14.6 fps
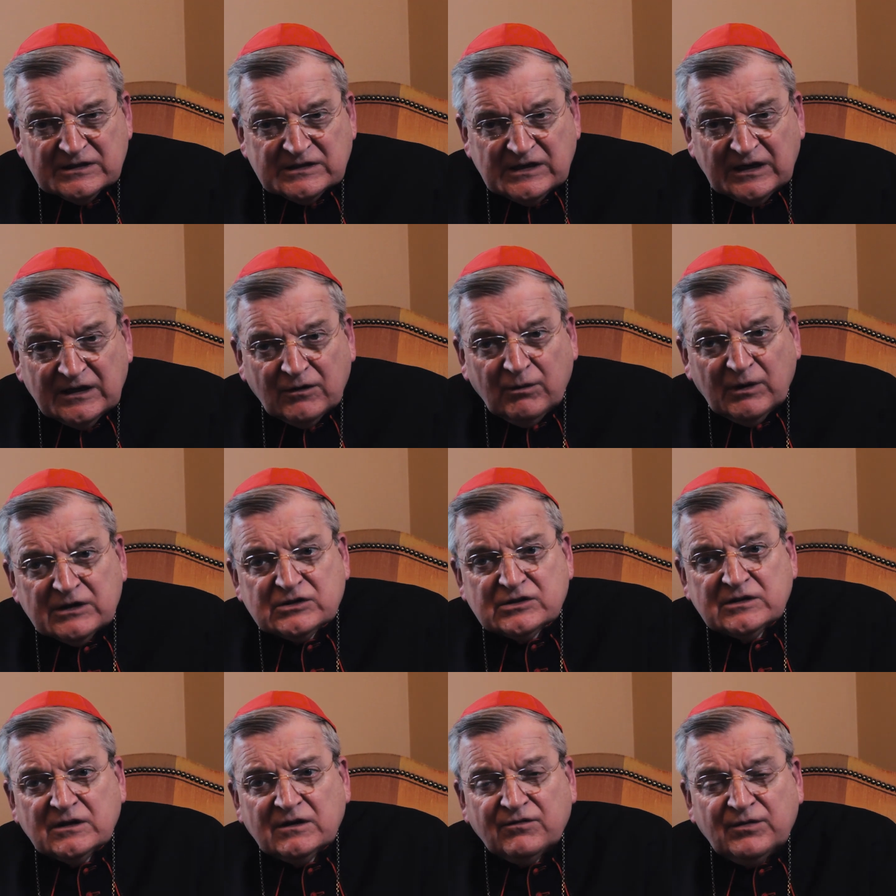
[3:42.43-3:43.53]
it's not a
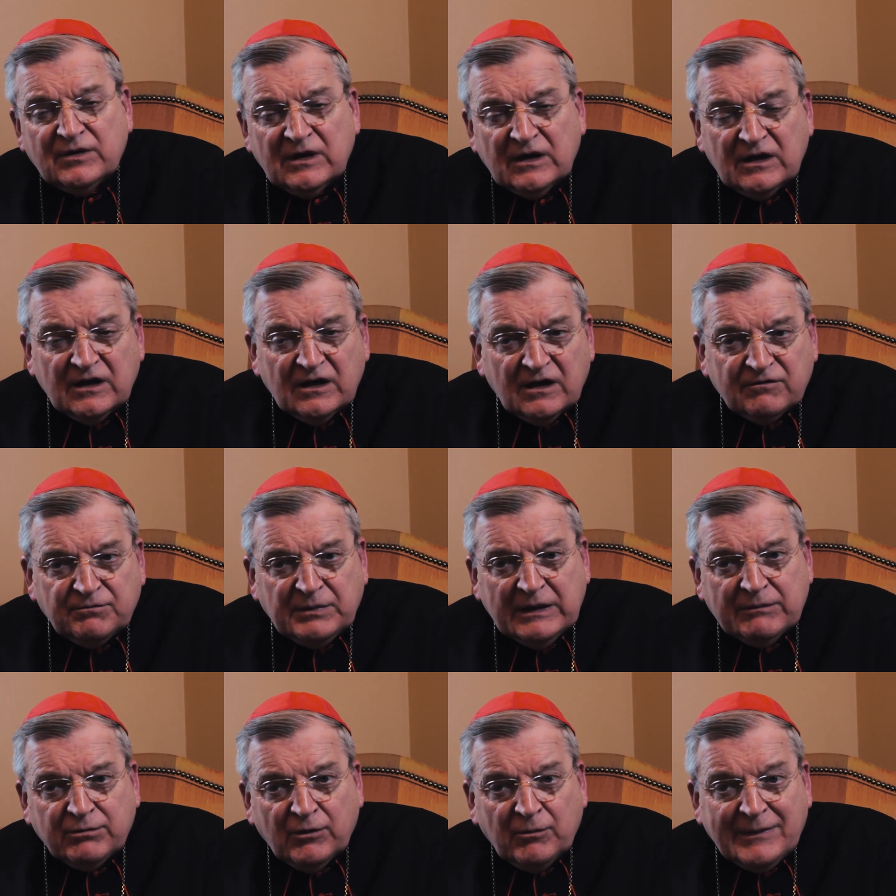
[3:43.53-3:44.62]
question of
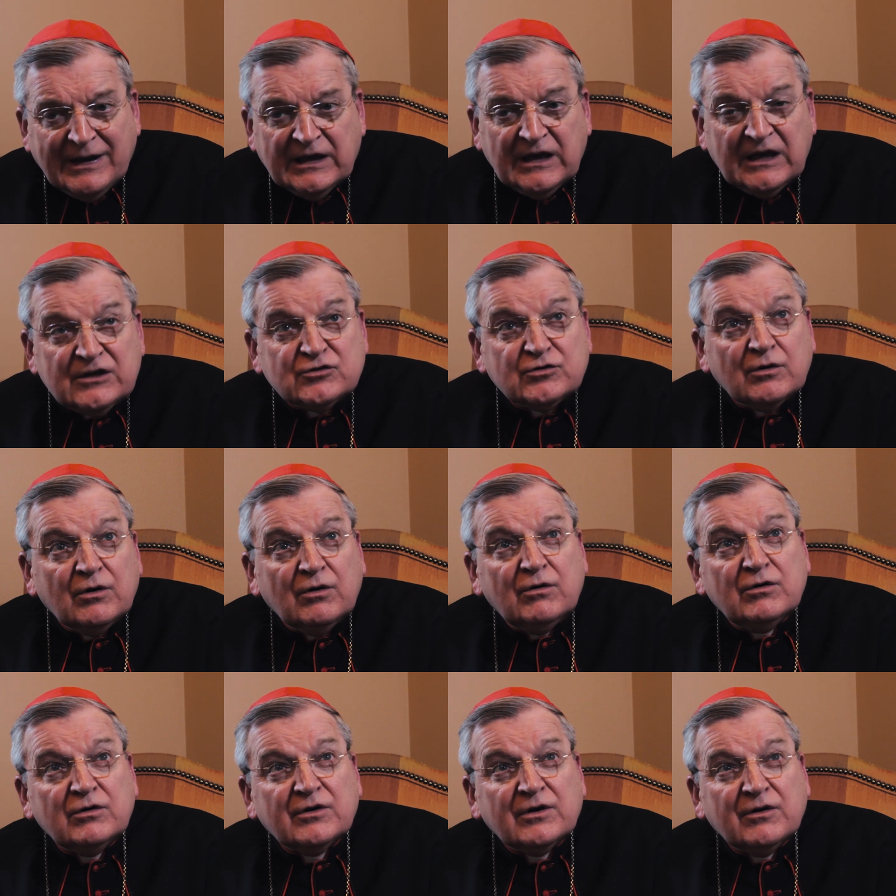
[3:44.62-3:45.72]
people my age or
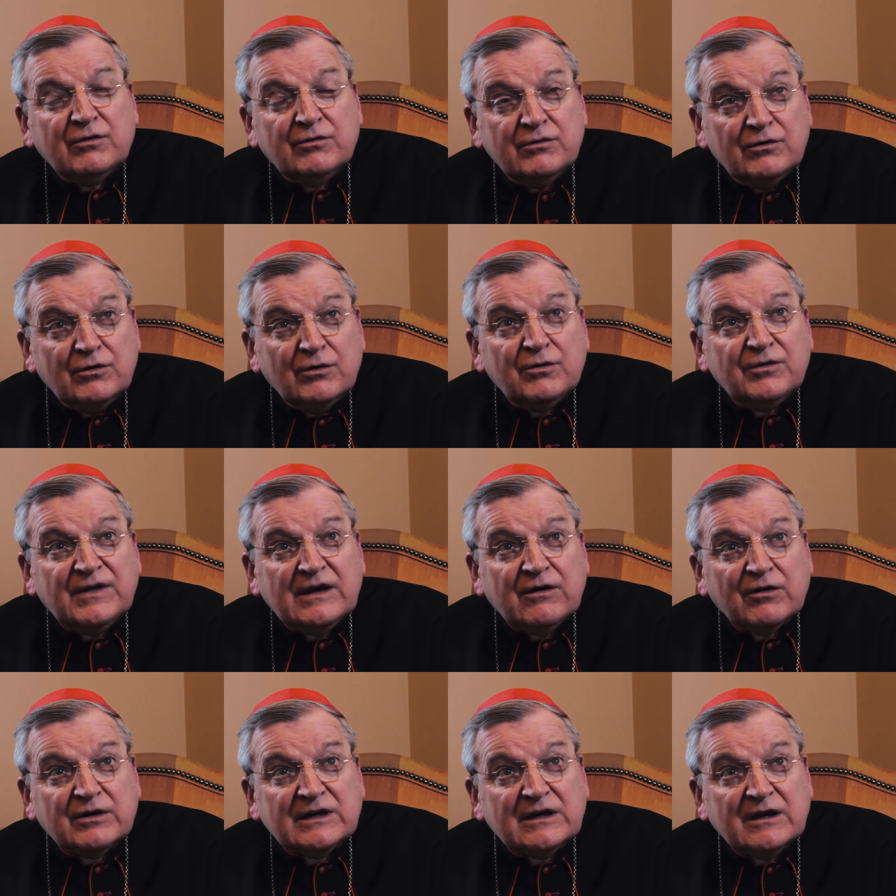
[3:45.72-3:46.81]
older who knew the
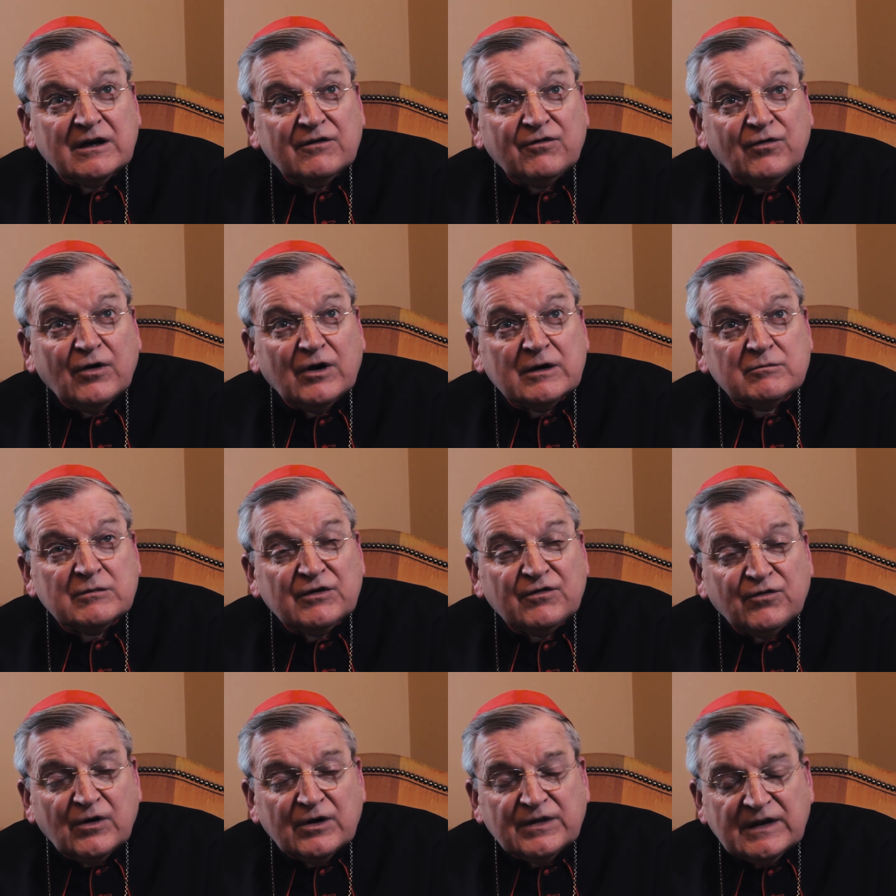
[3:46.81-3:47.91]
ordinary form
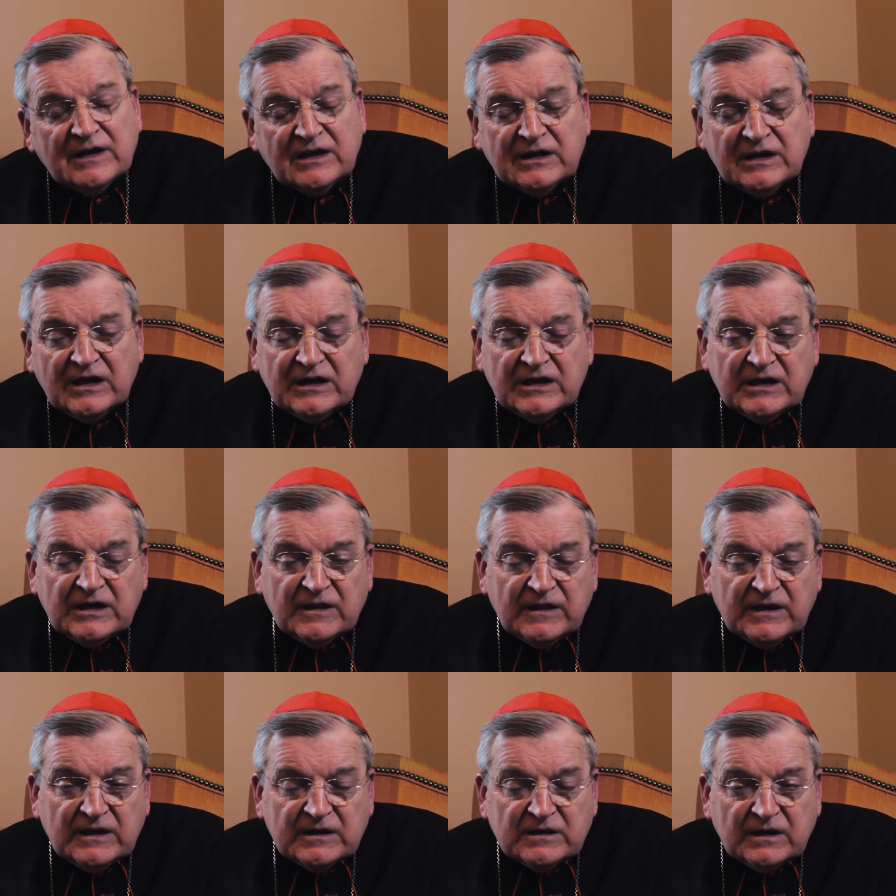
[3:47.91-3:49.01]
before the
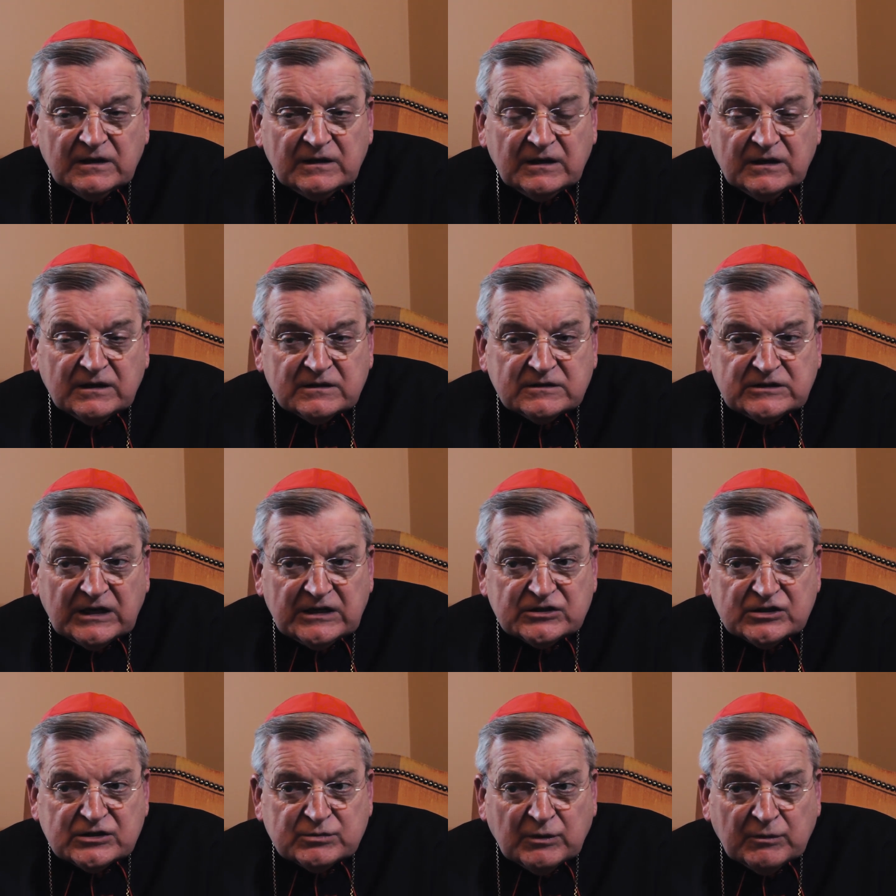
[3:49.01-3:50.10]
changes